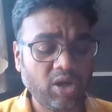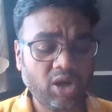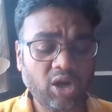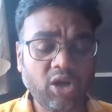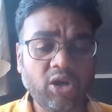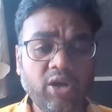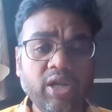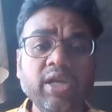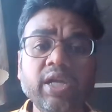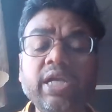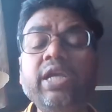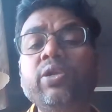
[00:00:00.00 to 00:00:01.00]
or
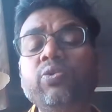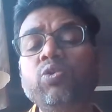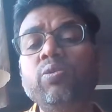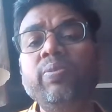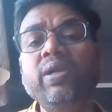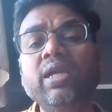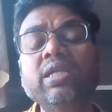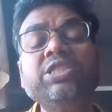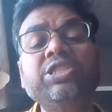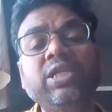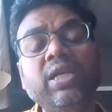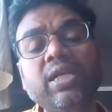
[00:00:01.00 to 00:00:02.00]
it could be a
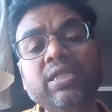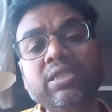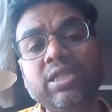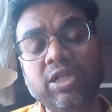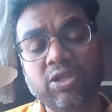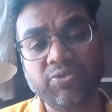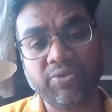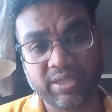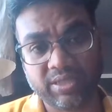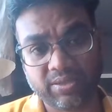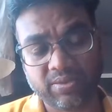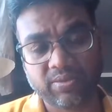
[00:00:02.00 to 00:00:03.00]
change
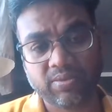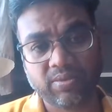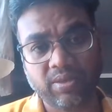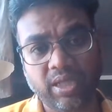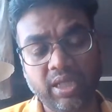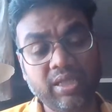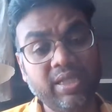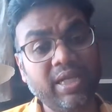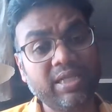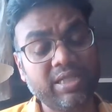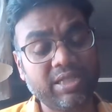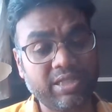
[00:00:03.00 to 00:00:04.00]
request in the
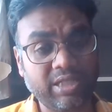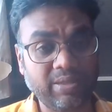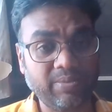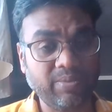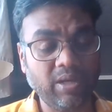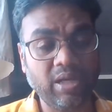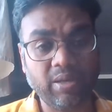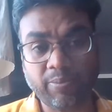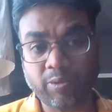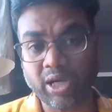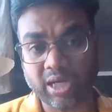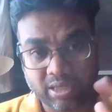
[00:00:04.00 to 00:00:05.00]
existing
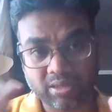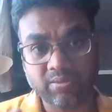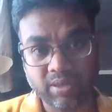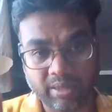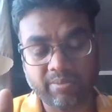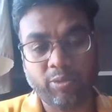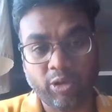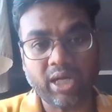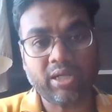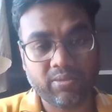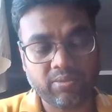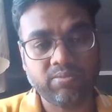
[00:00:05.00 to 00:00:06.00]
product. That
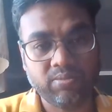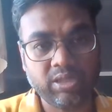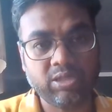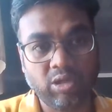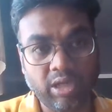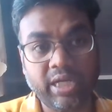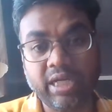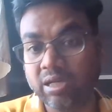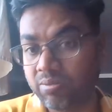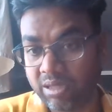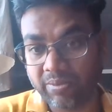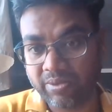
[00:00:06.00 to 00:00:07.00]
product is already
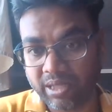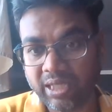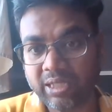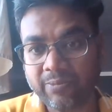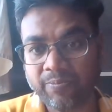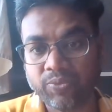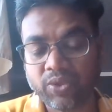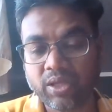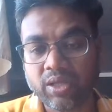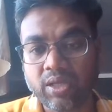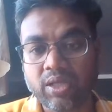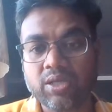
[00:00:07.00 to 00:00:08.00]
developed, right?
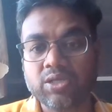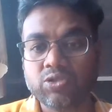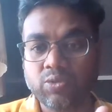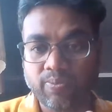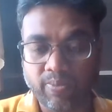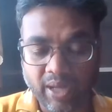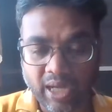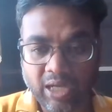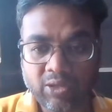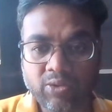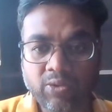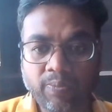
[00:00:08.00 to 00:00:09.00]
So
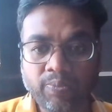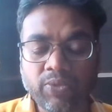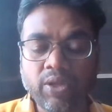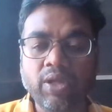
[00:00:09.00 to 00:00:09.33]
Balu,